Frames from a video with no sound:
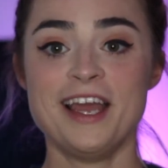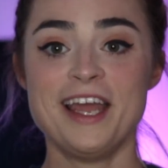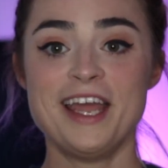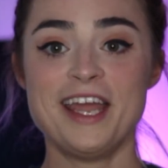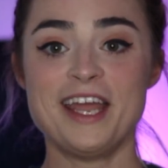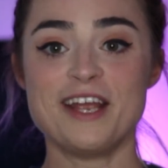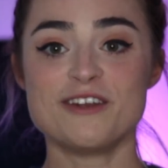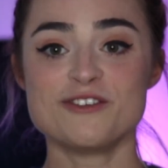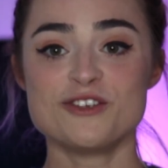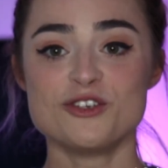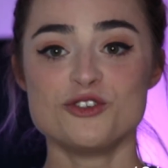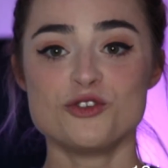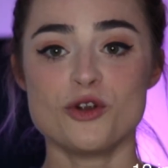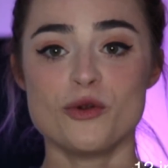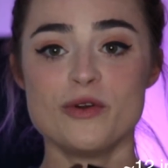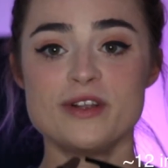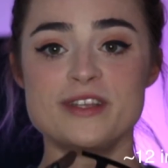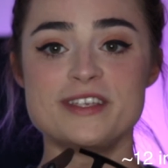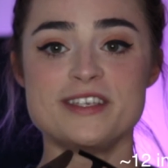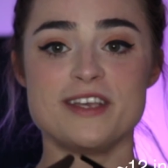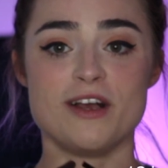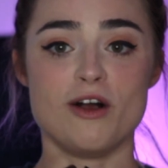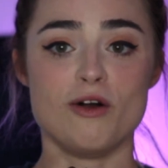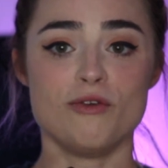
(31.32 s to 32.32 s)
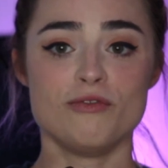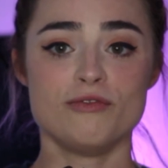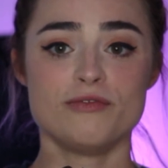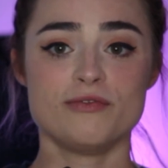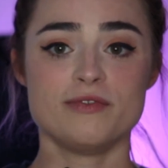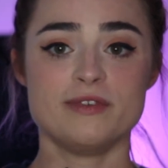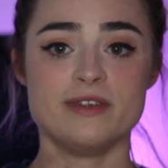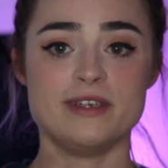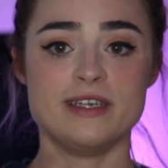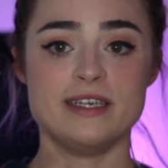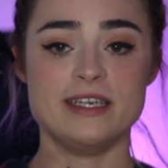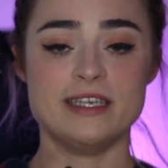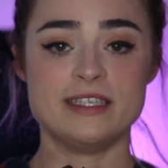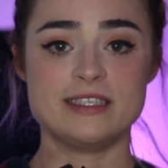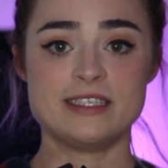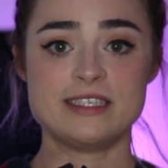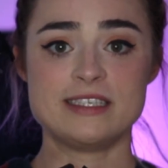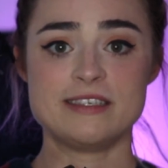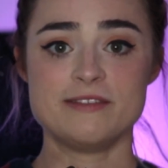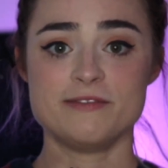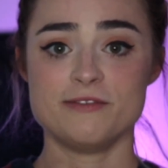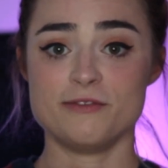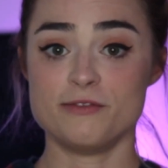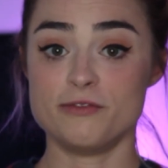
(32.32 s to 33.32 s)
Here's the drone itself.
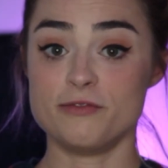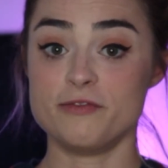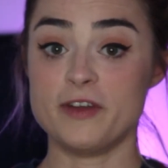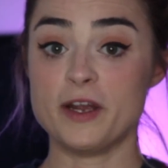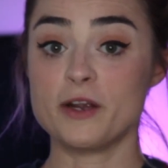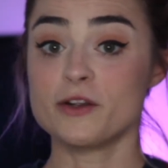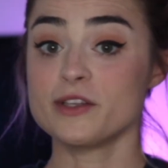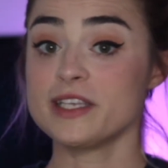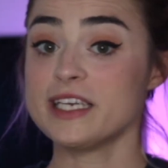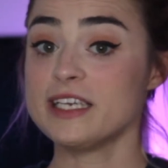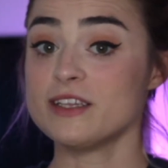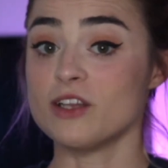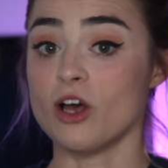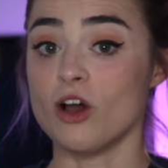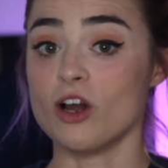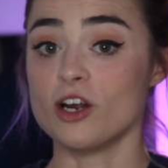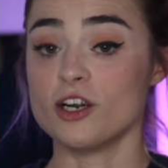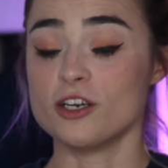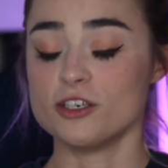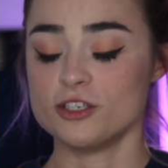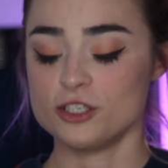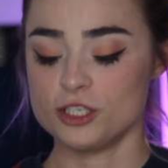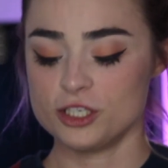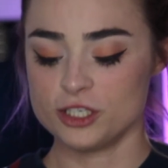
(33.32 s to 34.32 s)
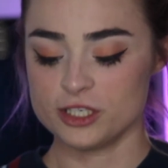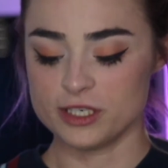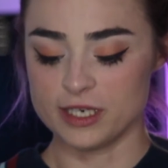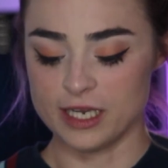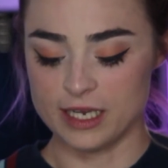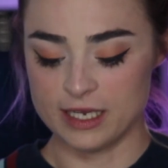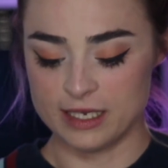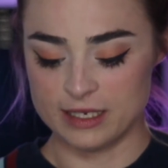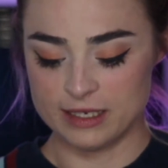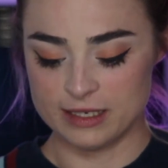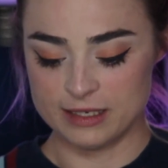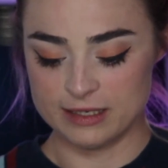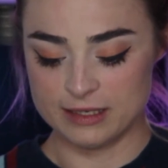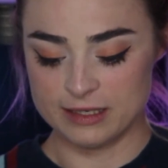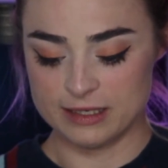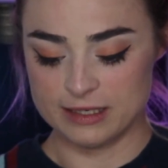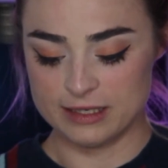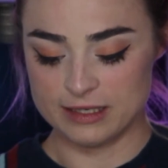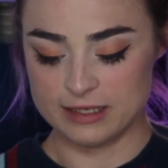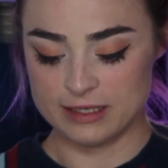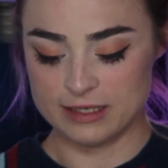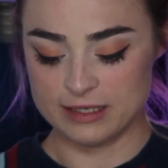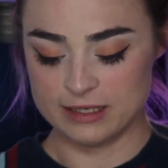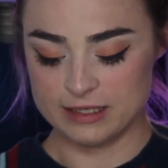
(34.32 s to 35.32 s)
It's fairly large.
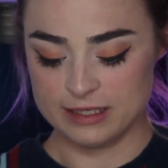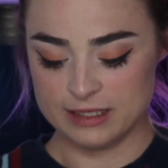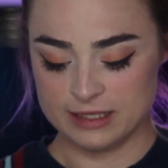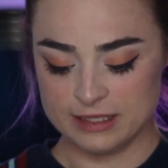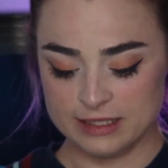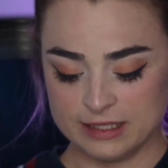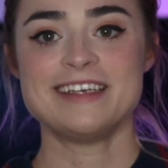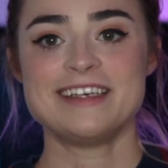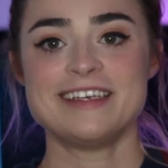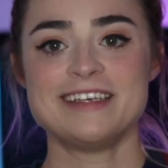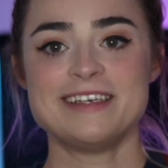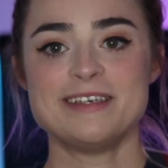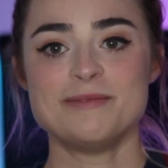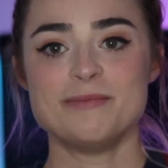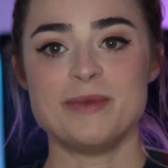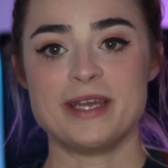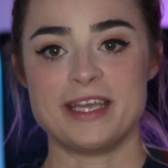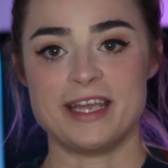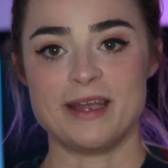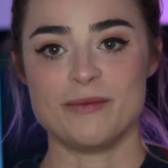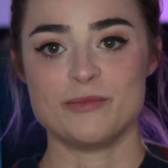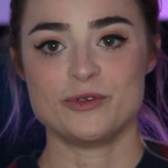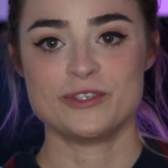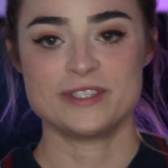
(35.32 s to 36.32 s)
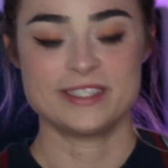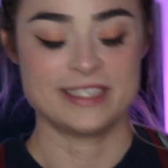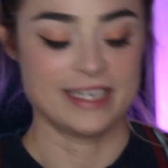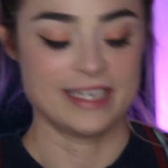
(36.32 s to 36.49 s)
My camera's